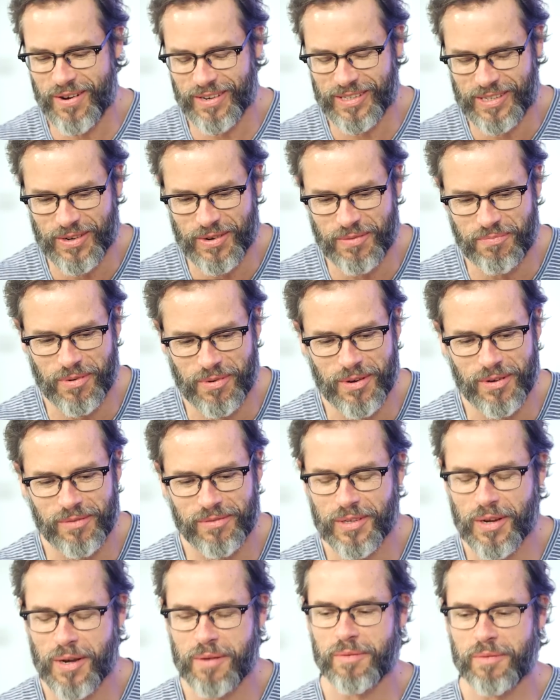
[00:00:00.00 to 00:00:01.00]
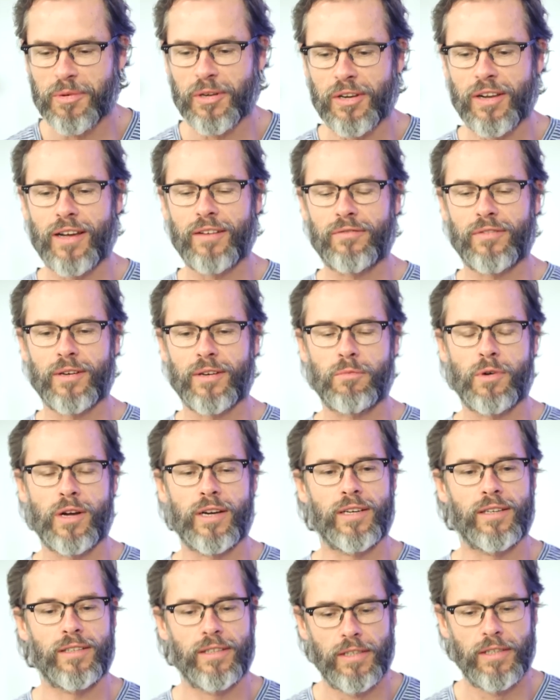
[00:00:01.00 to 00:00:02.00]
very short period of time in my life, I
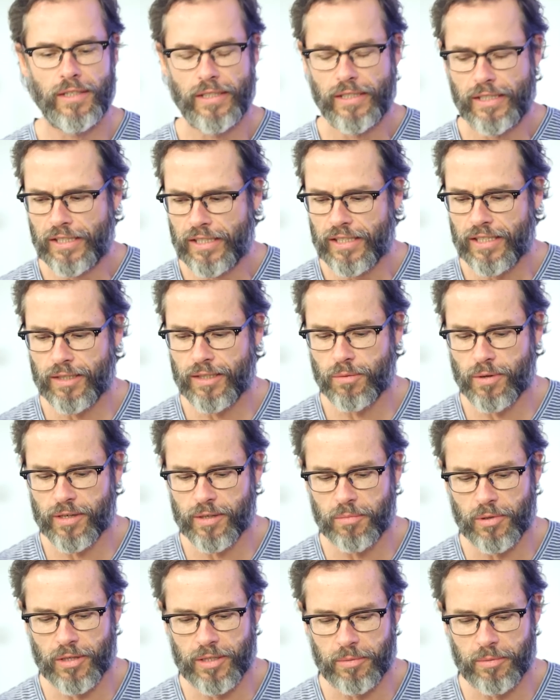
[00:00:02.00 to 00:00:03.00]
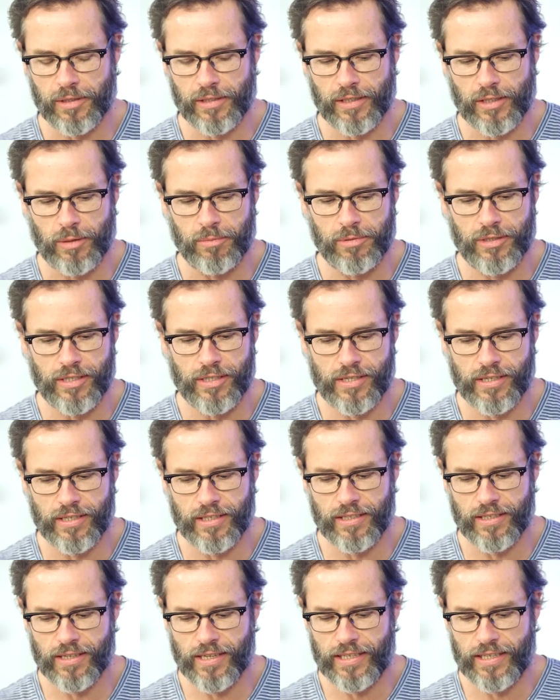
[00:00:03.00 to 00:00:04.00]
won a I won a bodybuilding competition
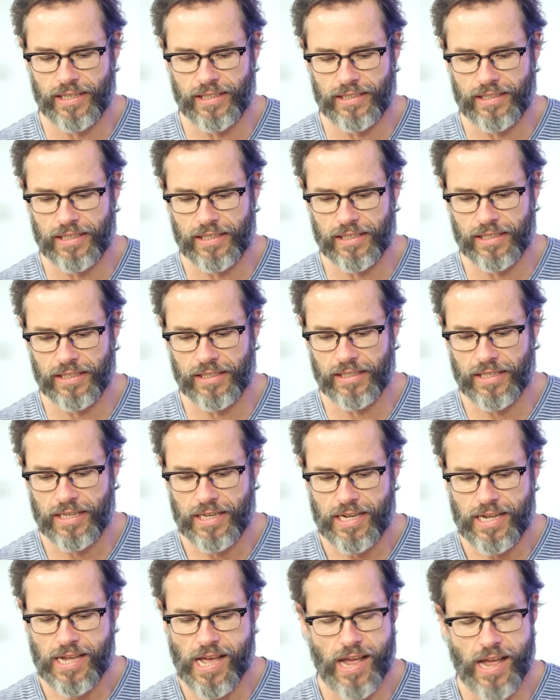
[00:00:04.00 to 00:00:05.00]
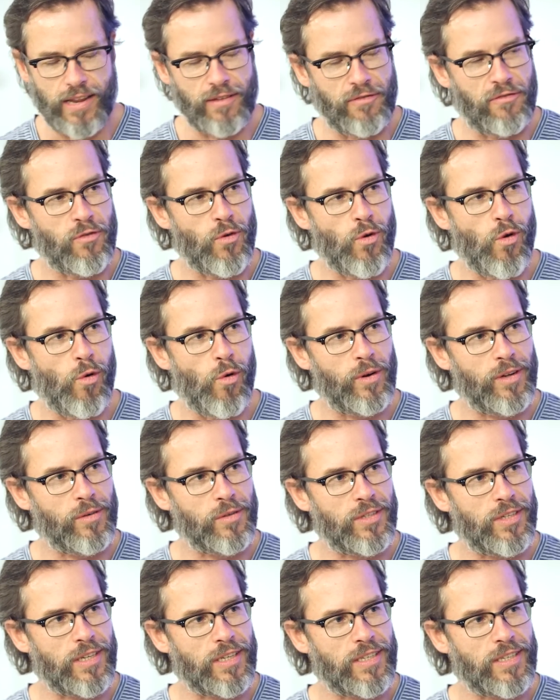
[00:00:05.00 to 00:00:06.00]
in 19. Uh, 84 when I
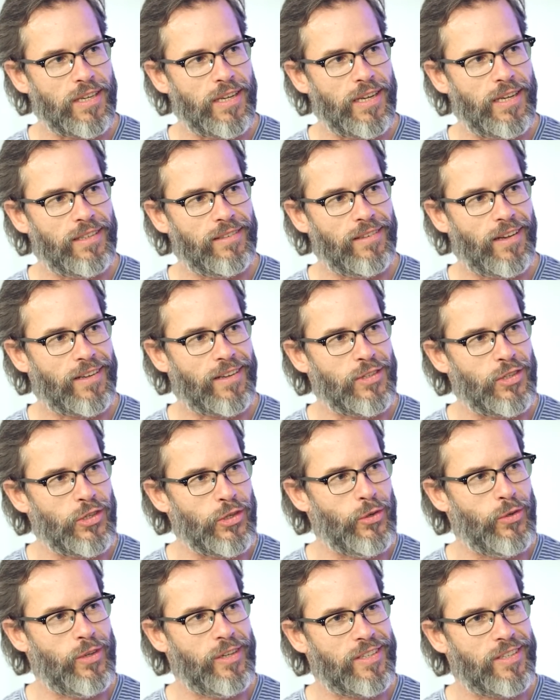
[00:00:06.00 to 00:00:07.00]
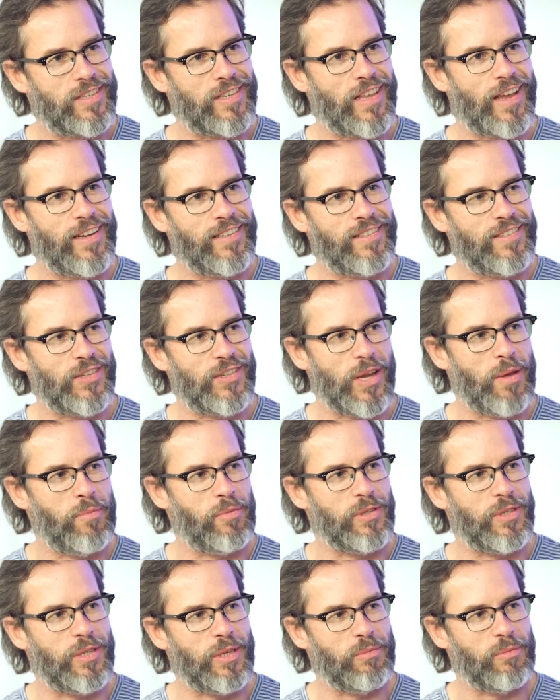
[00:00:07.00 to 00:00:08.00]
was 16, like a junior state
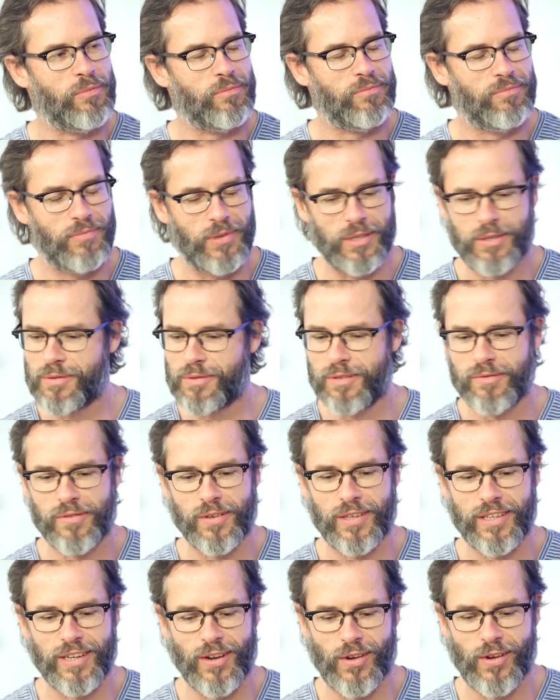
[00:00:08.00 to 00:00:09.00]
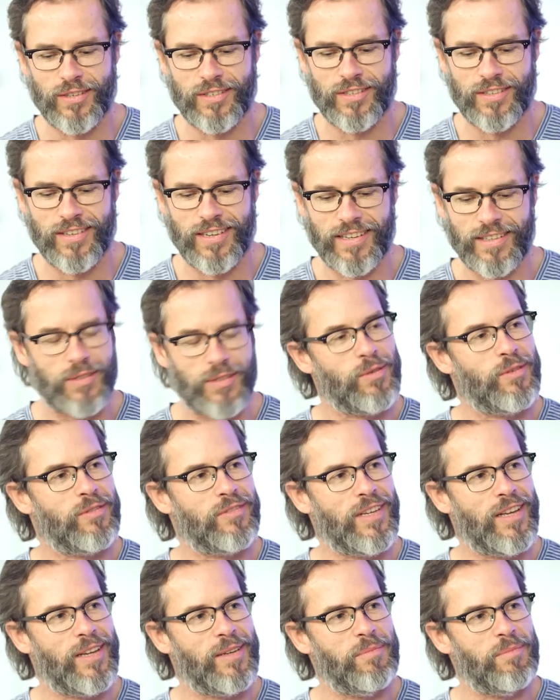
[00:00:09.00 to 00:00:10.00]
championship, which was a very odd thing to
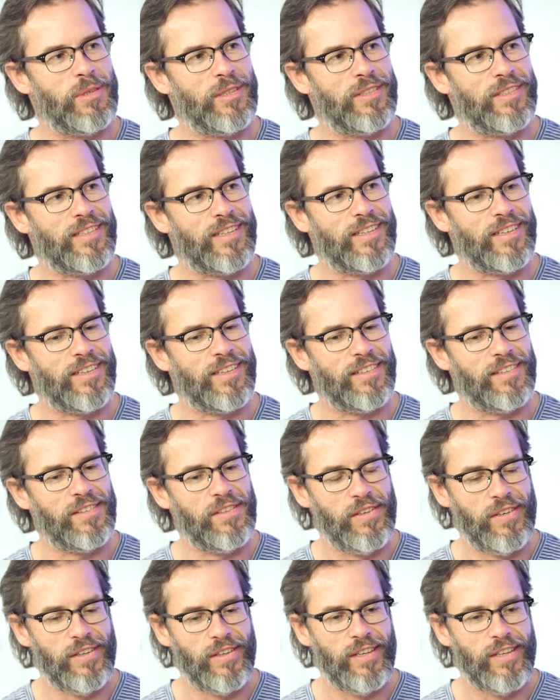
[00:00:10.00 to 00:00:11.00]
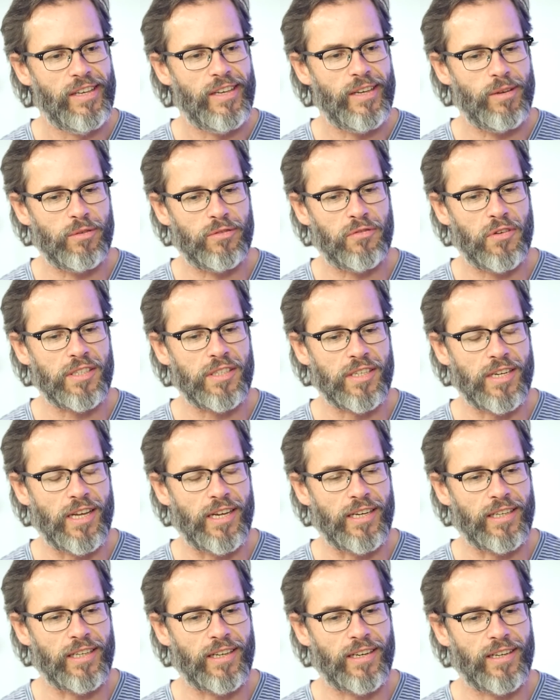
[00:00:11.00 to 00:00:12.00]
have done, but uh, it was
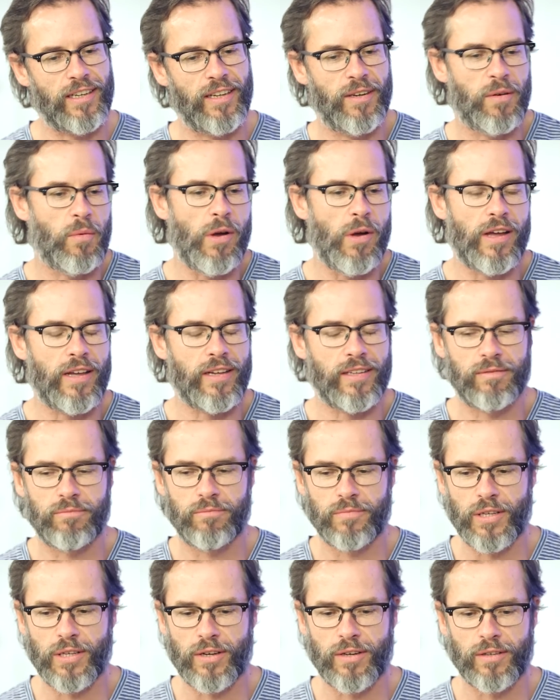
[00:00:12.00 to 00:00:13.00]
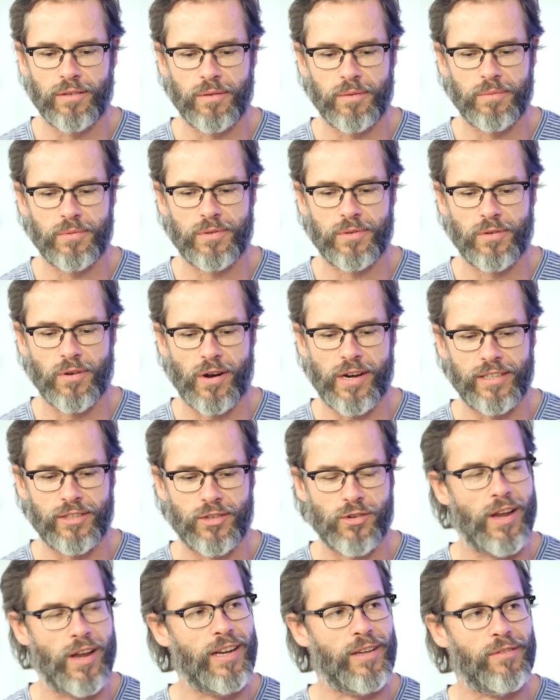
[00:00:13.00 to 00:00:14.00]
fascinating. And in a way, you know, it was great
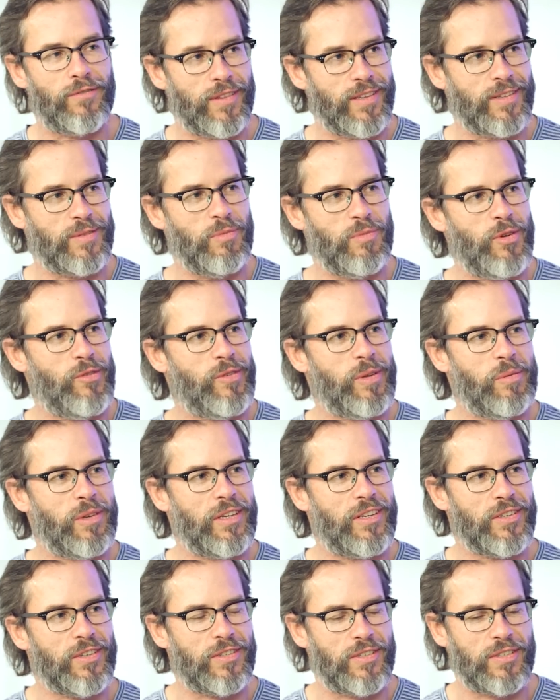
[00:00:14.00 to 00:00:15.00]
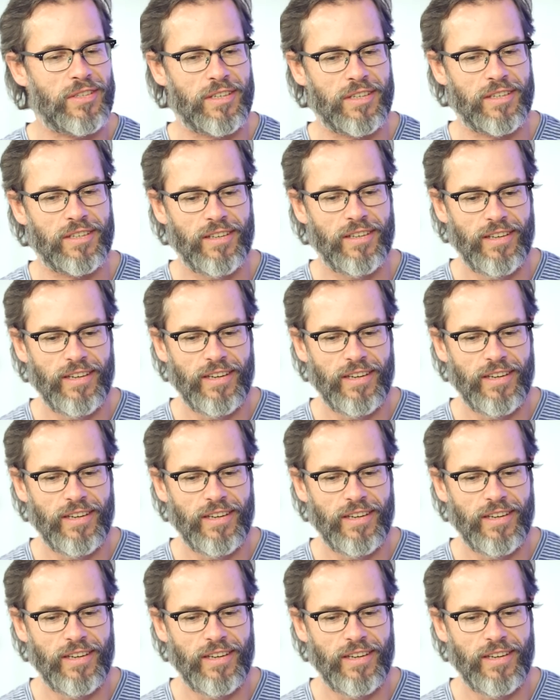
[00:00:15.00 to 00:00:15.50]
training for this movie because uh,